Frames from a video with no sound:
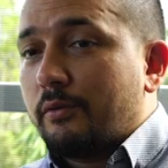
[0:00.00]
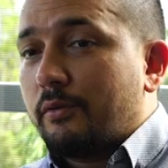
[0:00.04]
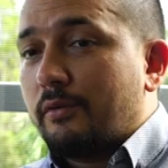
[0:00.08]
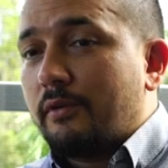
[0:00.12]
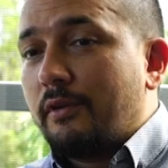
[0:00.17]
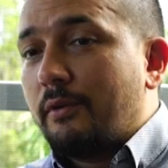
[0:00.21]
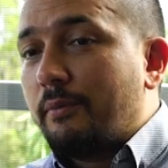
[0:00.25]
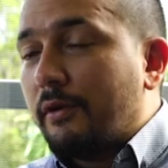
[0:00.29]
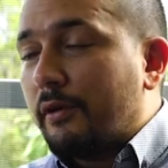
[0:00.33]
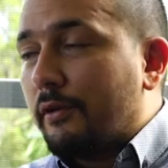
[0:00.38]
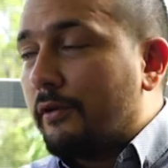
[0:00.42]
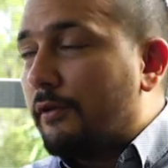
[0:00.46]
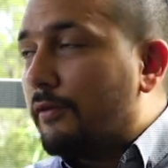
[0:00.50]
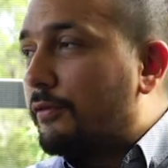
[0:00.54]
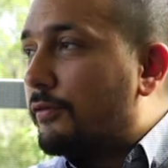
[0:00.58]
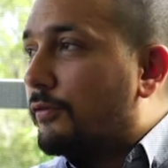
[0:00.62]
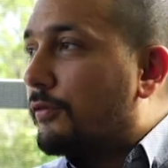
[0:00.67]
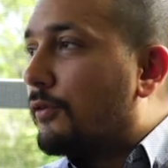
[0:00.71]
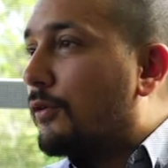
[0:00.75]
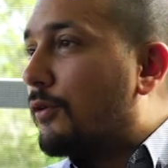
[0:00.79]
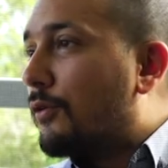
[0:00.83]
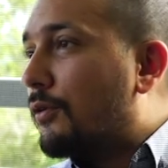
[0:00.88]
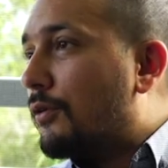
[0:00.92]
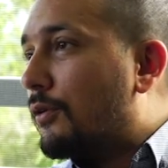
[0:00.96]
were sleeping on the
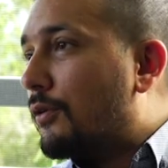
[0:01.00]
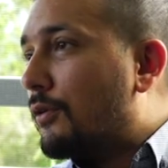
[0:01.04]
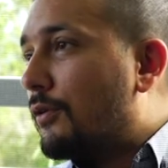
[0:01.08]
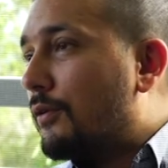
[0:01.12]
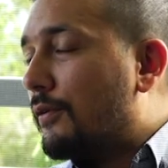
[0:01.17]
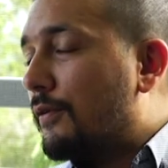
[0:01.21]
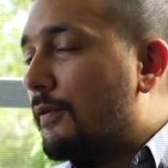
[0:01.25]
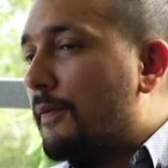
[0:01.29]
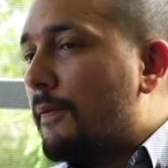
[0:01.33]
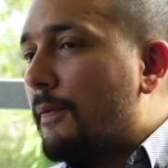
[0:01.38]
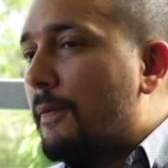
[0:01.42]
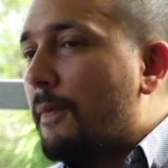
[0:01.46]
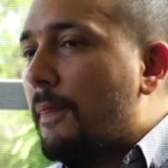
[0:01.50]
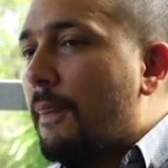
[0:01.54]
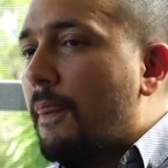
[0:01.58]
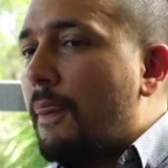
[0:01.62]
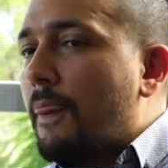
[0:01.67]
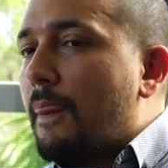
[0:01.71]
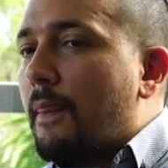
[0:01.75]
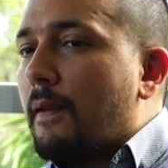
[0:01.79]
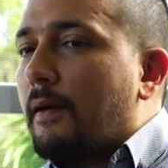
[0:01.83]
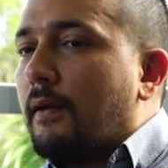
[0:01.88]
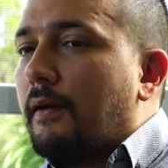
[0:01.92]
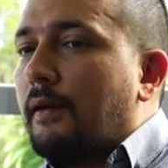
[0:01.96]
floor,
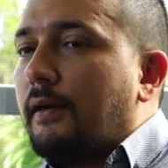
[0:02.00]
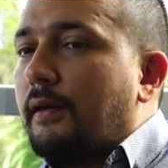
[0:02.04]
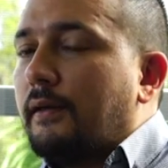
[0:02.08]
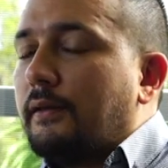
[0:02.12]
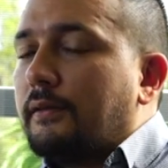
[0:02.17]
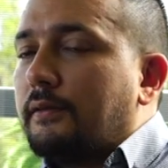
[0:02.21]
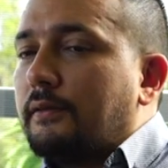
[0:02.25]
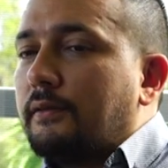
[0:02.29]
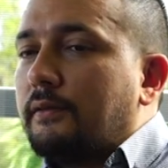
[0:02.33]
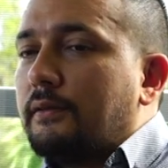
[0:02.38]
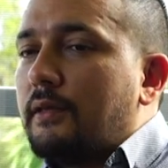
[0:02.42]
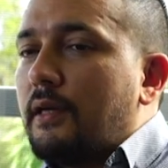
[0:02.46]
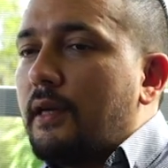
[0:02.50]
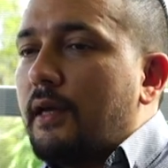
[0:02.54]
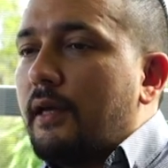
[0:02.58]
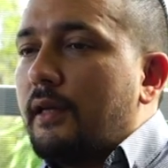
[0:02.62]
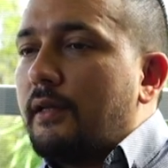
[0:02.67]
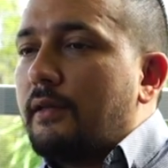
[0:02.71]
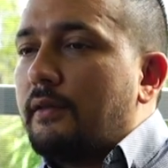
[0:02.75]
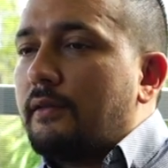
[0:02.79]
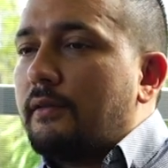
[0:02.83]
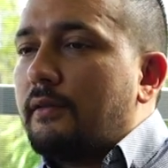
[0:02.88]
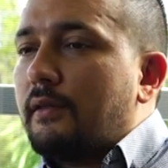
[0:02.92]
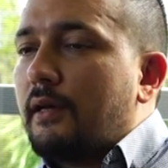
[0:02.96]

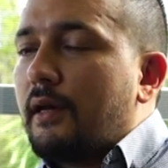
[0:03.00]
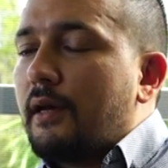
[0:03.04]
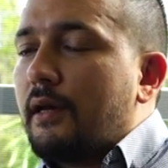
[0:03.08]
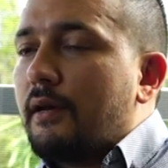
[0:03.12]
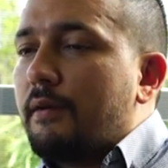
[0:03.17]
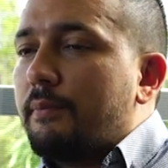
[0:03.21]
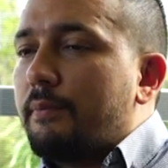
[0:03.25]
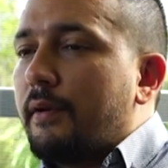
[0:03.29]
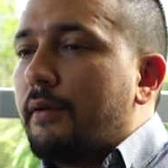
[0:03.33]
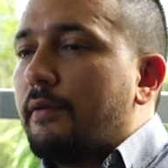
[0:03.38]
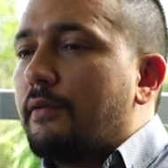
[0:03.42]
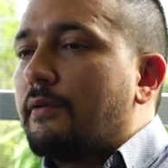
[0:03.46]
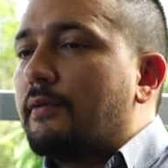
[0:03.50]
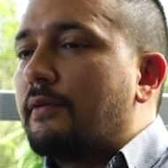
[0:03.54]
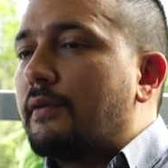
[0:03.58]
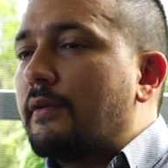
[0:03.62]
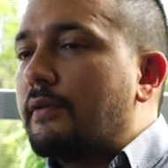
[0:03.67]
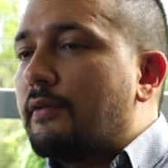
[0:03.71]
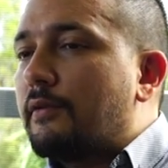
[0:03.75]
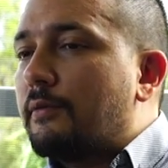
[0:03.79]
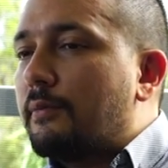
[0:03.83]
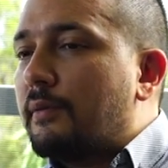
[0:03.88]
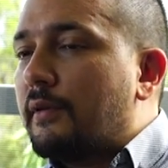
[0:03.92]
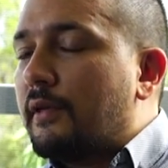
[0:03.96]
and parents
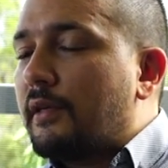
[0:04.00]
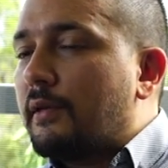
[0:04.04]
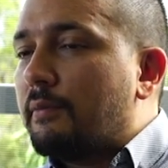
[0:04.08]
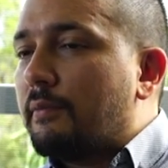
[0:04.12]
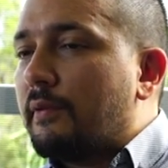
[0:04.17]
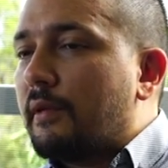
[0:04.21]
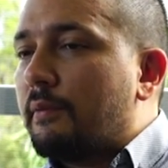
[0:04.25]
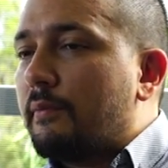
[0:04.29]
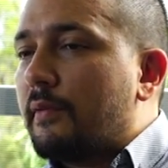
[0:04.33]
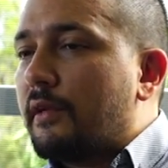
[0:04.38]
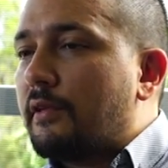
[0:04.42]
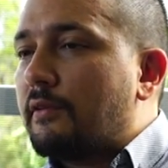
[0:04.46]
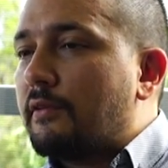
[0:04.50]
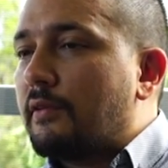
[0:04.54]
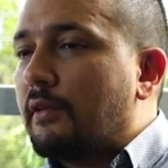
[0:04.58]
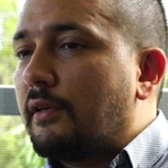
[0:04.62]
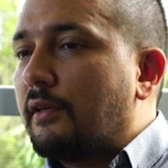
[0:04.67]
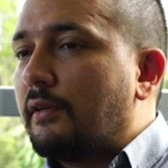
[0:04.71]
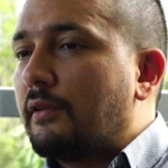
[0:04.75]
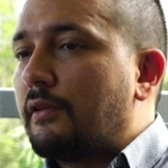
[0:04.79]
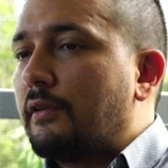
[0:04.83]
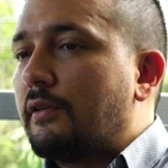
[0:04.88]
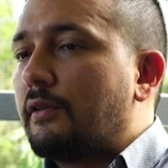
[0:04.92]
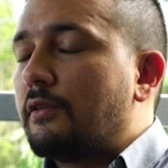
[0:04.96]
didn't speak much
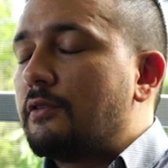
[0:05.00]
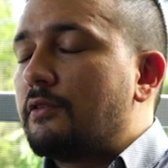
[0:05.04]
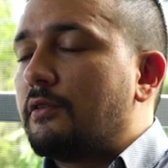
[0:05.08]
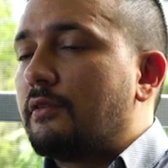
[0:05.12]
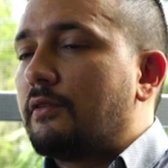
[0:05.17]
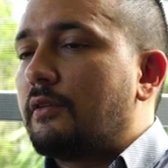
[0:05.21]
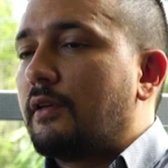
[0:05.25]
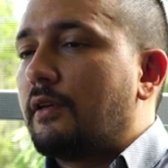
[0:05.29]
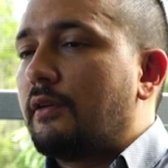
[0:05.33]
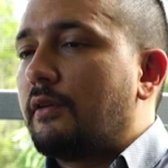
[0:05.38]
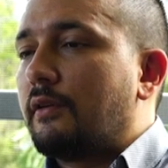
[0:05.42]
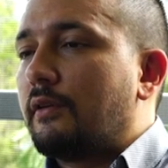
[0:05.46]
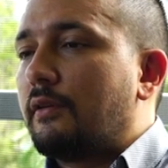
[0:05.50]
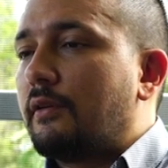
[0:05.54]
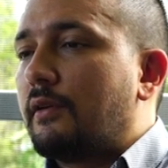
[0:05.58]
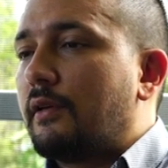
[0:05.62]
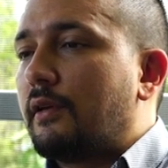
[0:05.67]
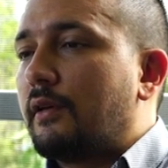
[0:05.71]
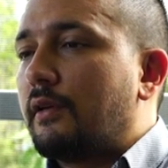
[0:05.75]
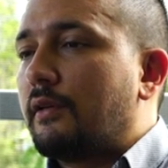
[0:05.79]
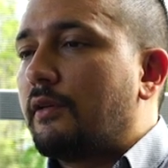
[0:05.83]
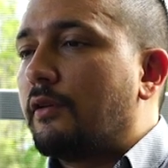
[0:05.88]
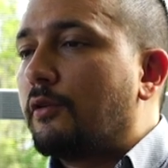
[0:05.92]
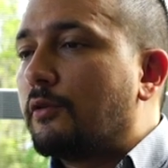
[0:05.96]
English,
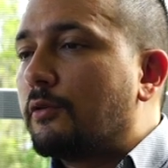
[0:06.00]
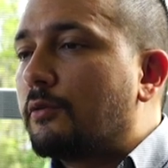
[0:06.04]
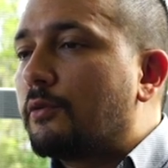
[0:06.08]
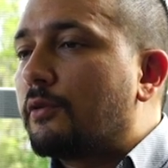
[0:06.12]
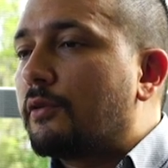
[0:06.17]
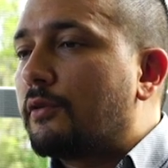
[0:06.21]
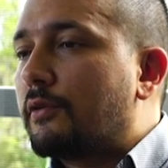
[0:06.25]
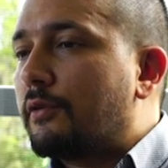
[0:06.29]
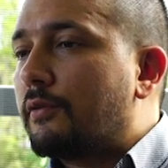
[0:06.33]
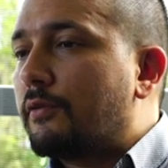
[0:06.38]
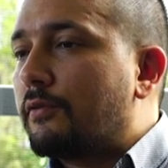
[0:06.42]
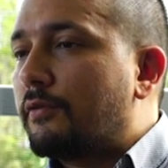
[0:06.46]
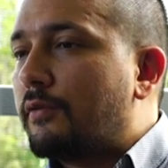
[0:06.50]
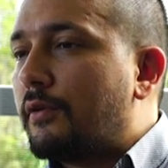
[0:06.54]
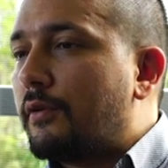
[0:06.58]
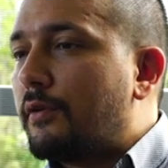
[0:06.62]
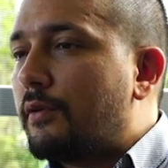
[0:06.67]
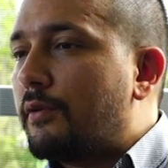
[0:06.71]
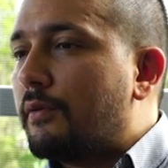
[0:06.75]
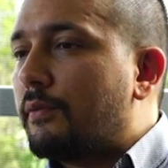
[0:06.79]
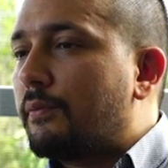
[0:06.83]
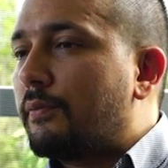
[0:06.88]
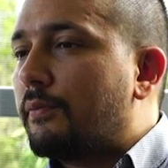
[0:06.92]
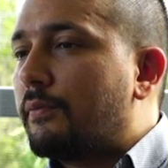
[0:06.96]
and those were
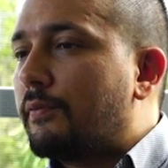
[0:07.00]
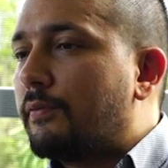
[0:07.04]
very,